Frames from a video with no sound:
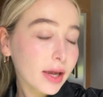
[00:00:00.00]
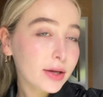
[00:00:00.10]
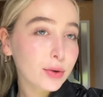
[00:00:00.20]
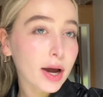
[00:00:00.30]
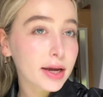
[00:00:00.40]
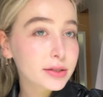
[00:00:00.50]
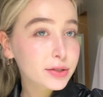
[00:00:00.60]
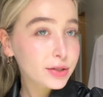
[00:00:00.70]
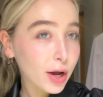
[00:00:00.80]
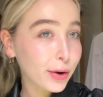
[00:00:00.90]
Hey, you guys,
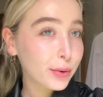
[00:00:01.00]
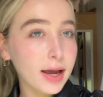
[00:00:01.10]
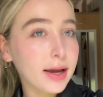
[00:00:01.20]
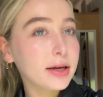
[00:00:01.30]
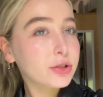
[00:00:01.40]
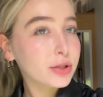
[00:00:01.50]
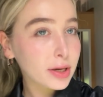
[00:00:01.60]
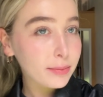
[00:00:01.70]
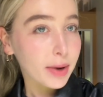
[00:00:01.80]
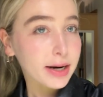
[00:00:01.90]
so I just
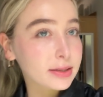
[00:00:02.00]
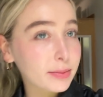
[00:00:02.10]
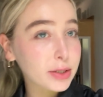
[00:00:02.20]
came back to my